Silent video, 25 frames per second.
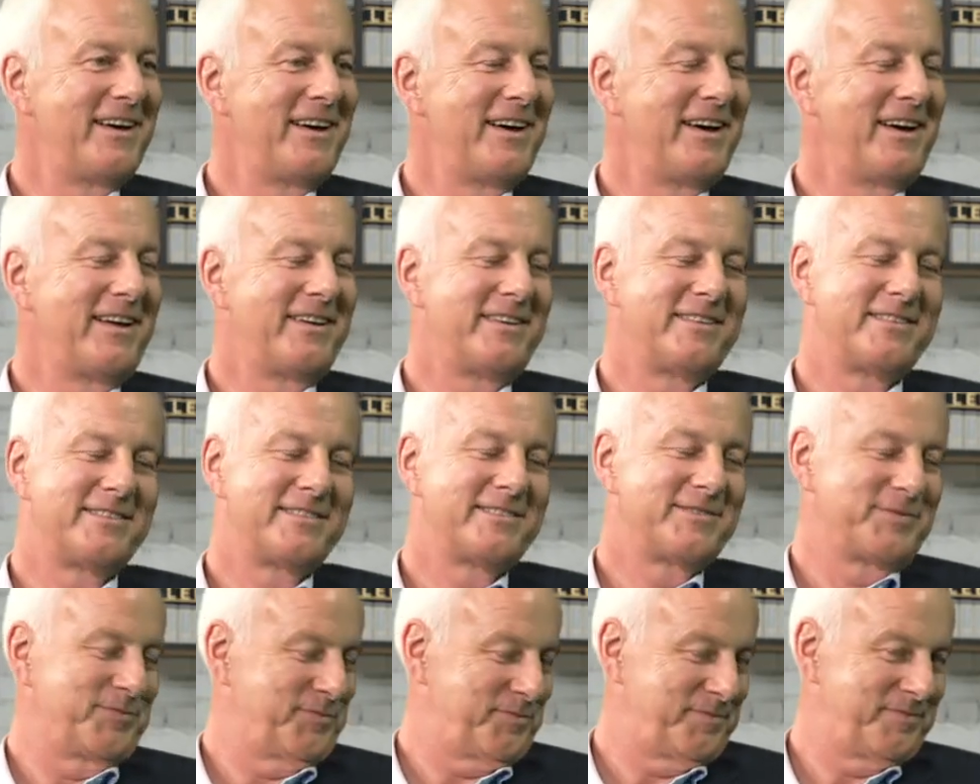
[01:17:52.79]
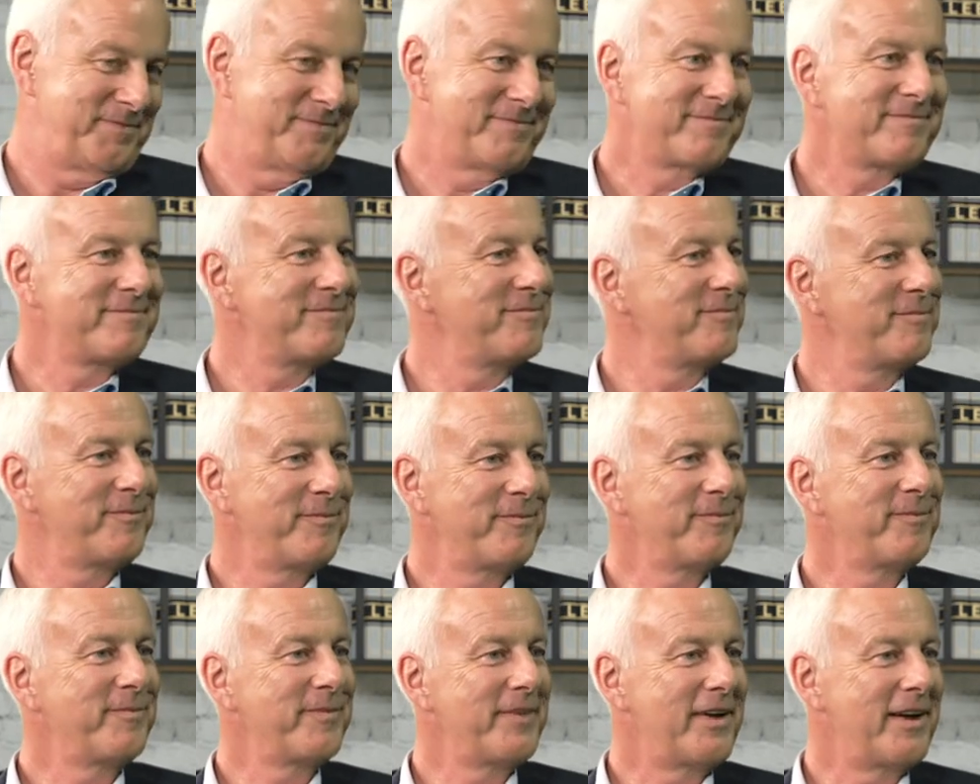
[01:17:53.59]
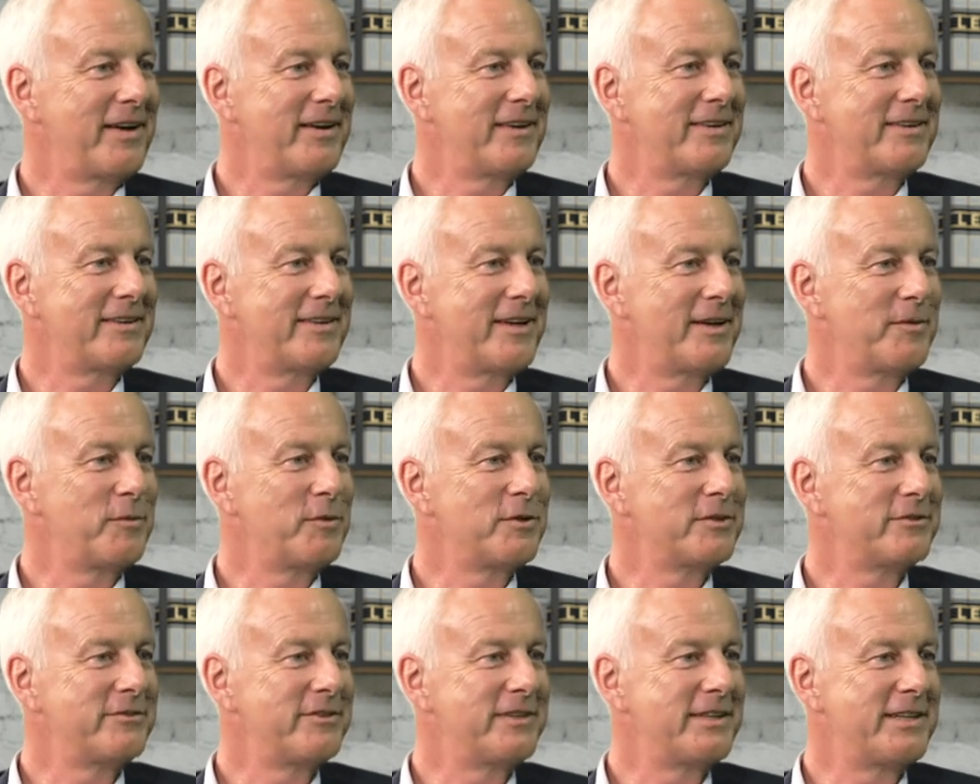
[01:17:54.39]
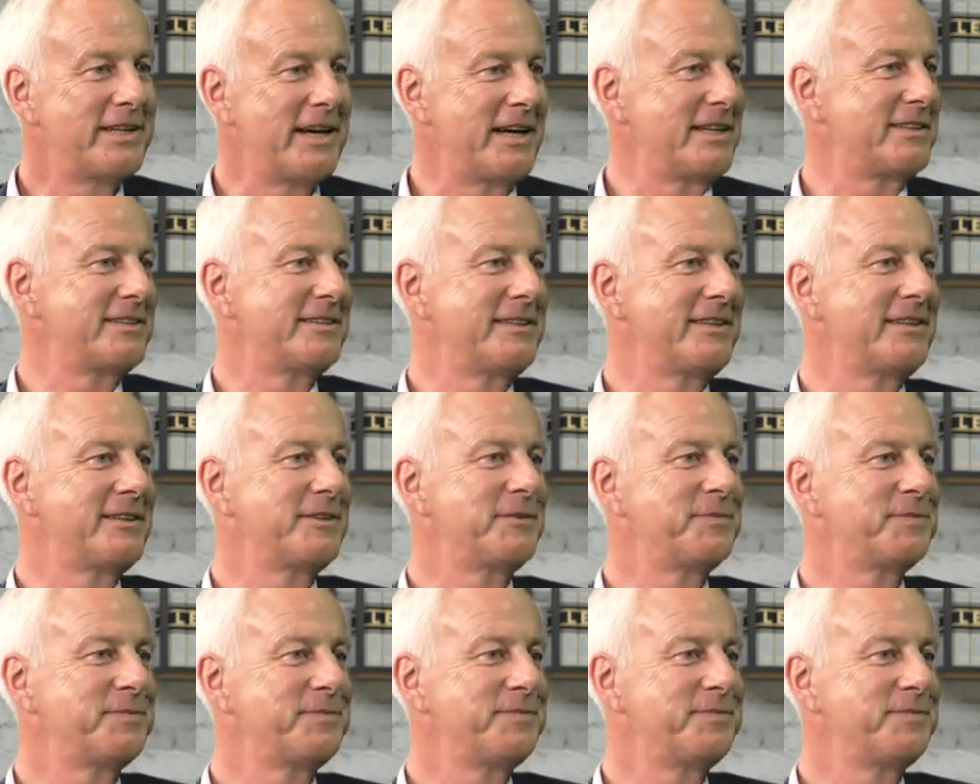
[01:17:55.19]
and that was fantastic.